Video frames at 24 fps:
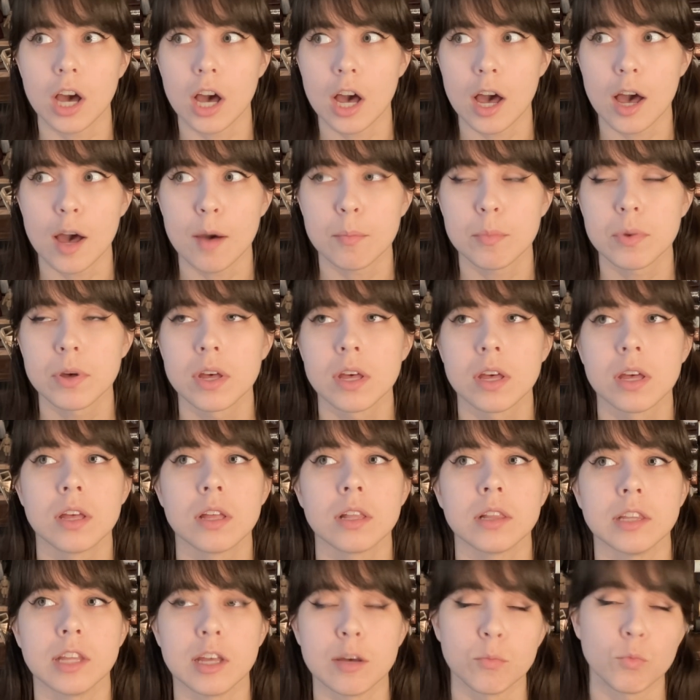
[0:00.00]
up
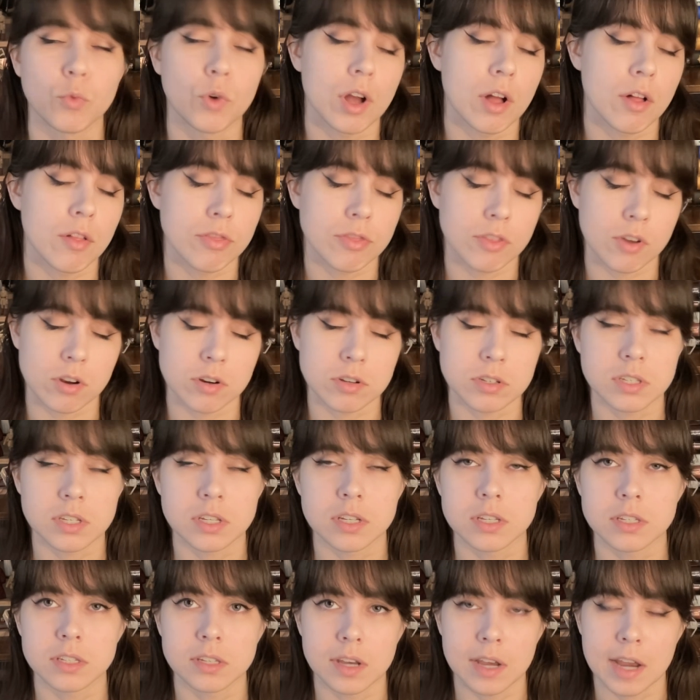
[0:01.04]
Lemuel
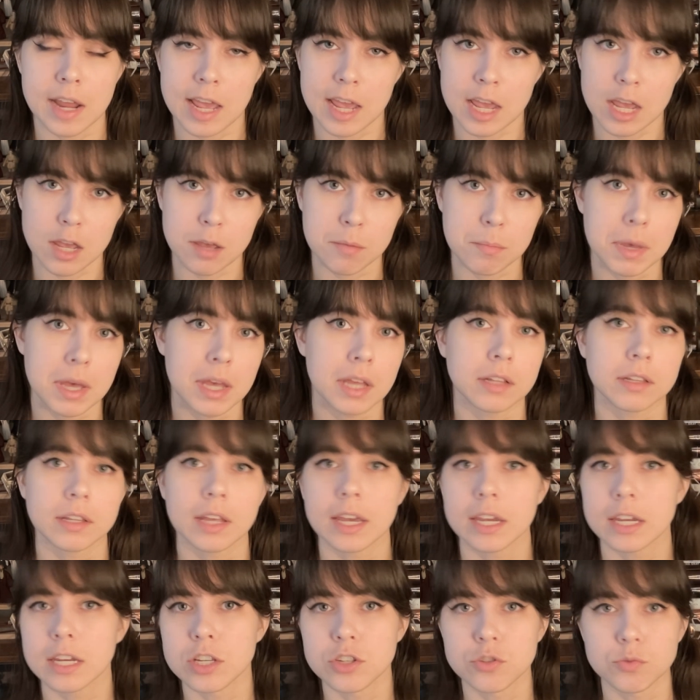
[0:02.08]
Farsa's name and
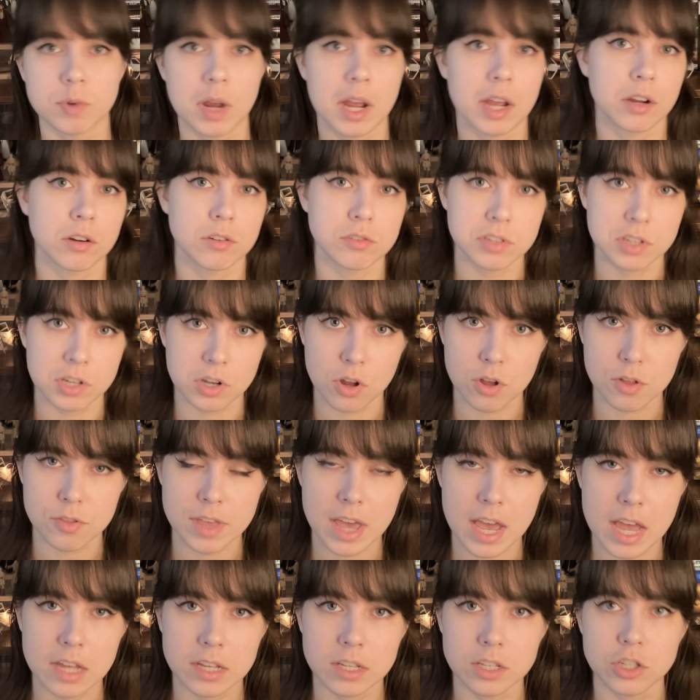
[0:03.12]
like his records and all
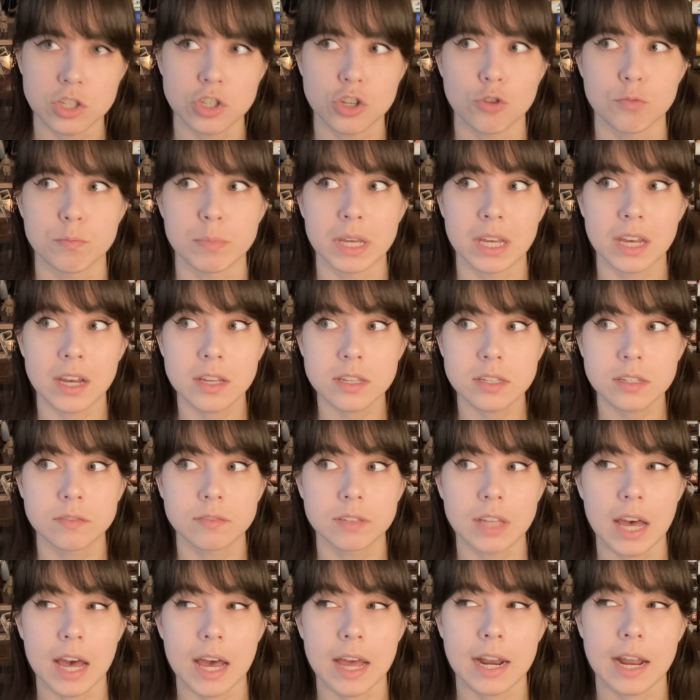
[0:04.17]
that. And so because of
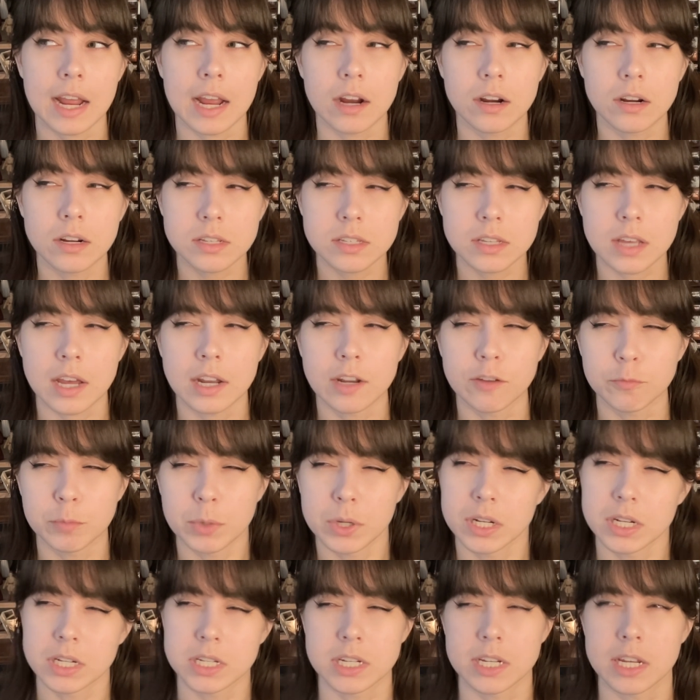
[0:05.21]
that, Hera's kind of
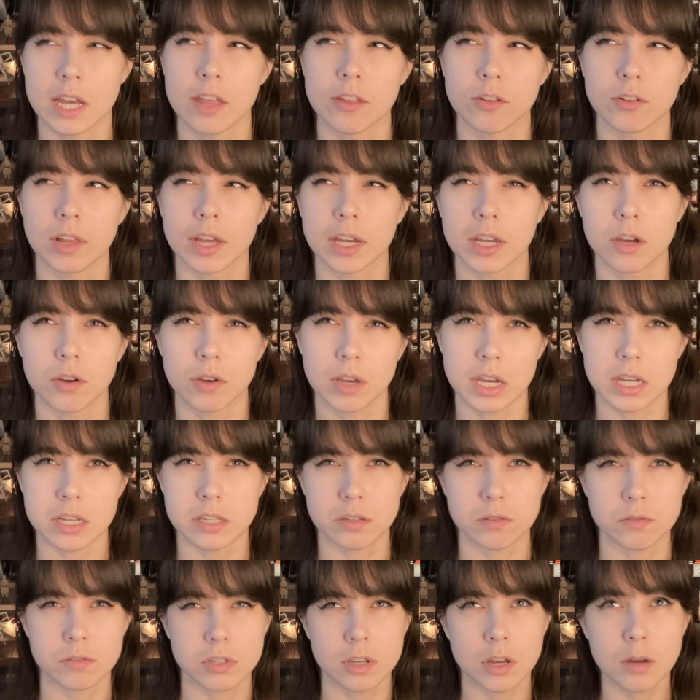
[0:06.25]
putting together like, okay,
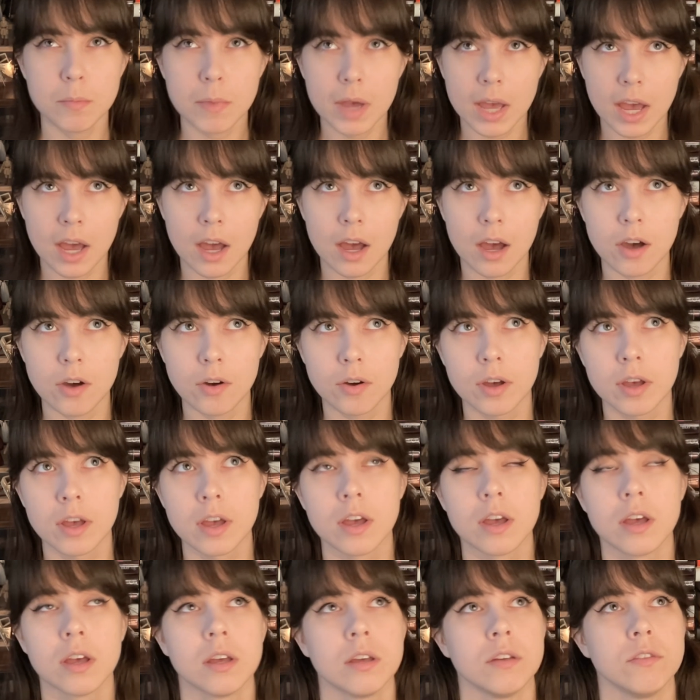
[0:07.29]
so somehow
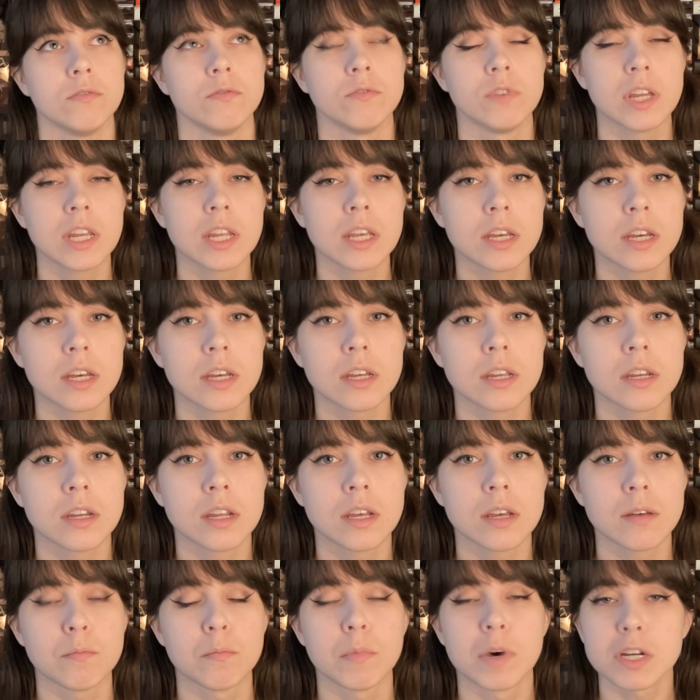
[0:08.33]
Vidian
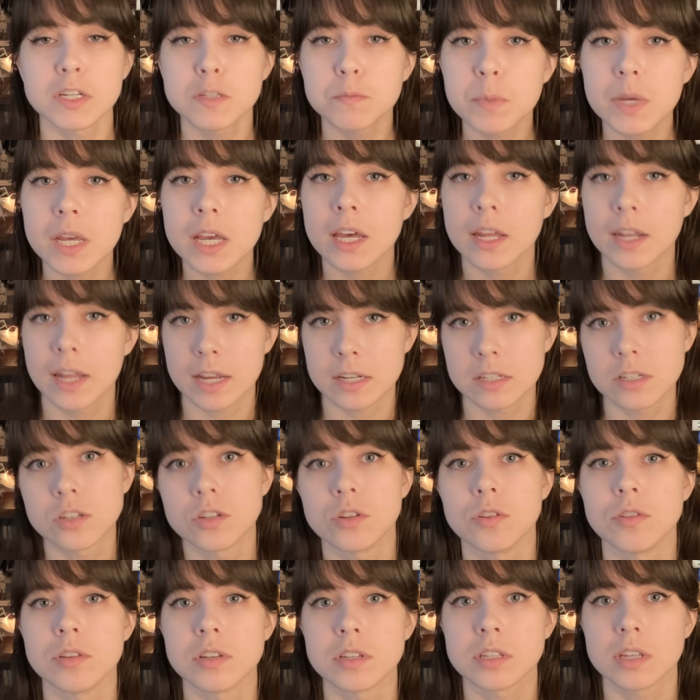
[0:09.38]
must be connected
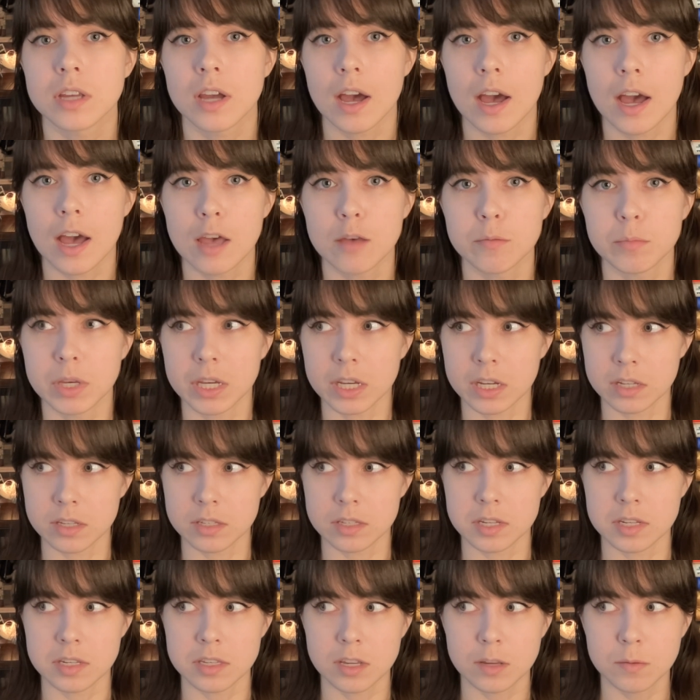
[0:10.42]
to this guy because
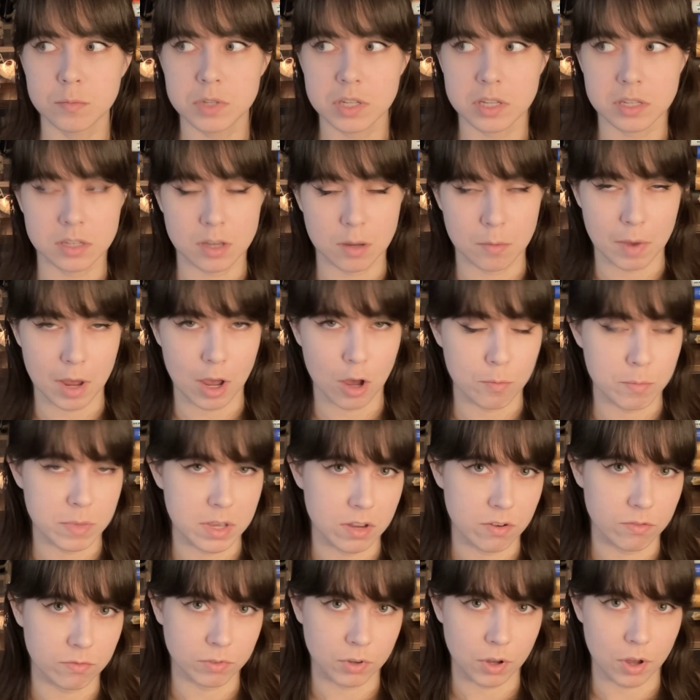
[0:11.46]
he seems to somehow be
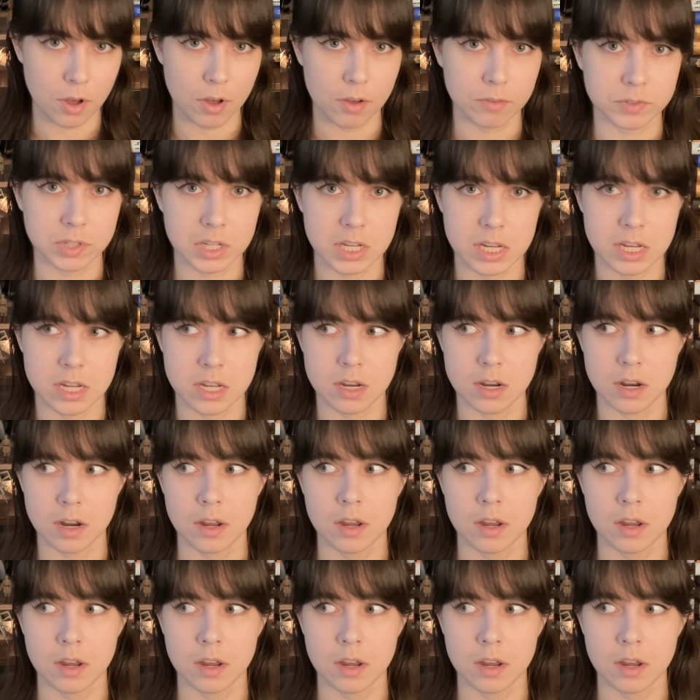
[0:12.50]
involved in